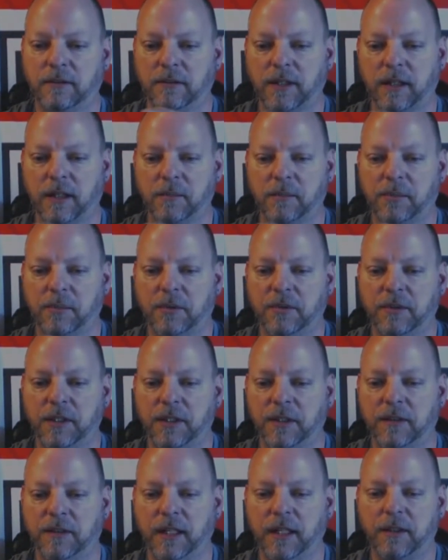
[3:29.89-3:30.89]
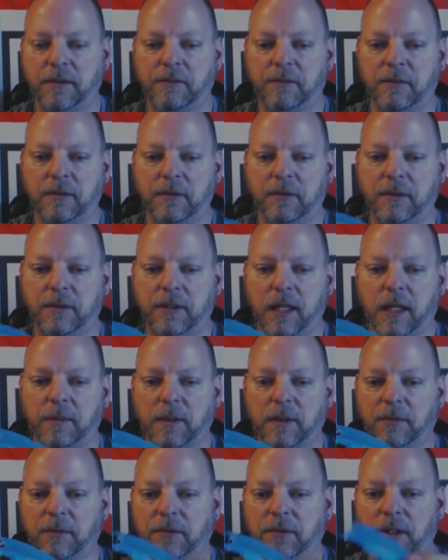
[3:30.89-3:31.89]
just got to pull the antenna through and the top
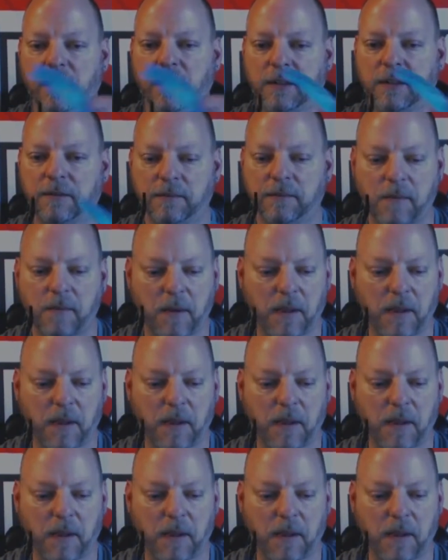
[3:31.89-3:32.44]
comes right off.